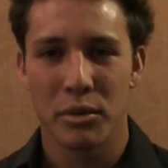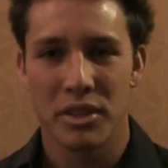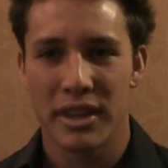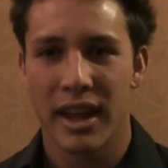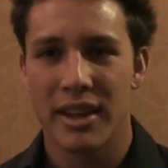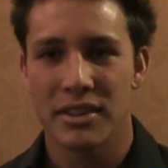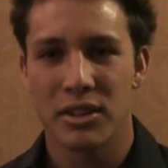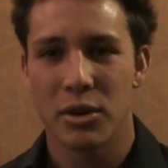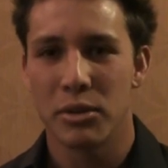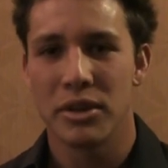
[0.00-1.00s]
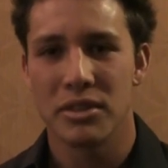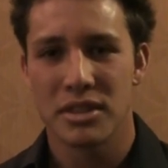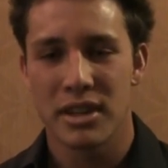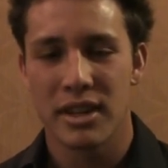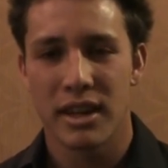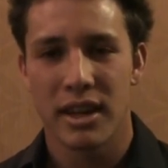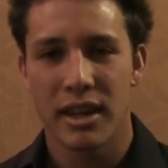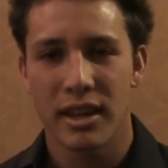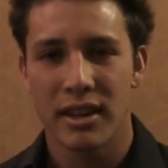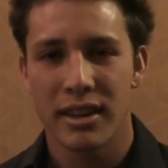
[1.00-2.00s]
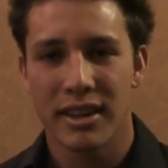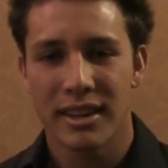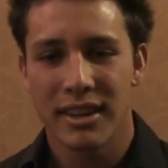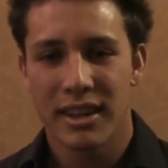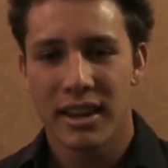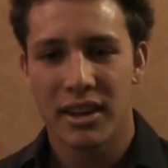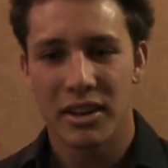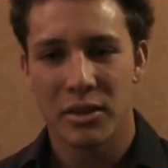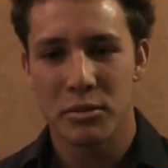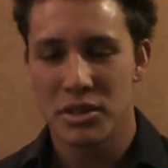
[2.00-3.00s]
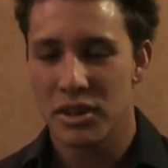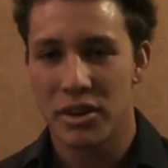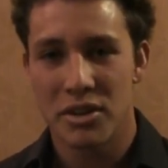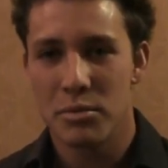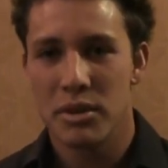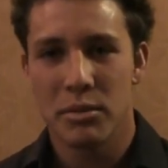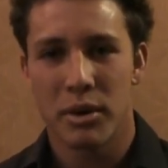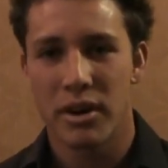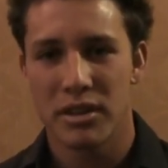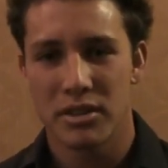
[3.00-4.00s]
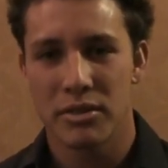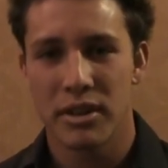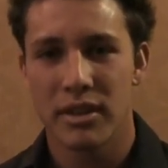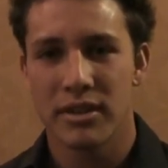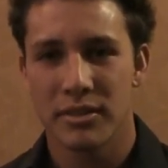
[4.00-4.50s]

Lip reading: with the guys that you normally don't see, and just honored to be a part of this event.